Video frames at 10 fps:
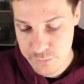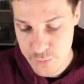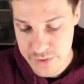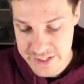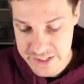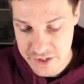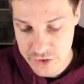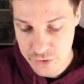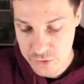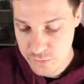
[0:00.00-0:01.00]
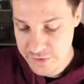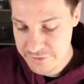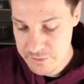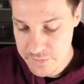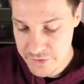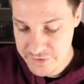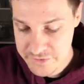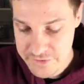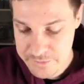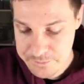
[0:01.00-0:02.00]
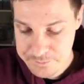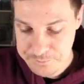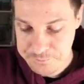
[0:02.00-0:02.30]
pretty cool with most of them,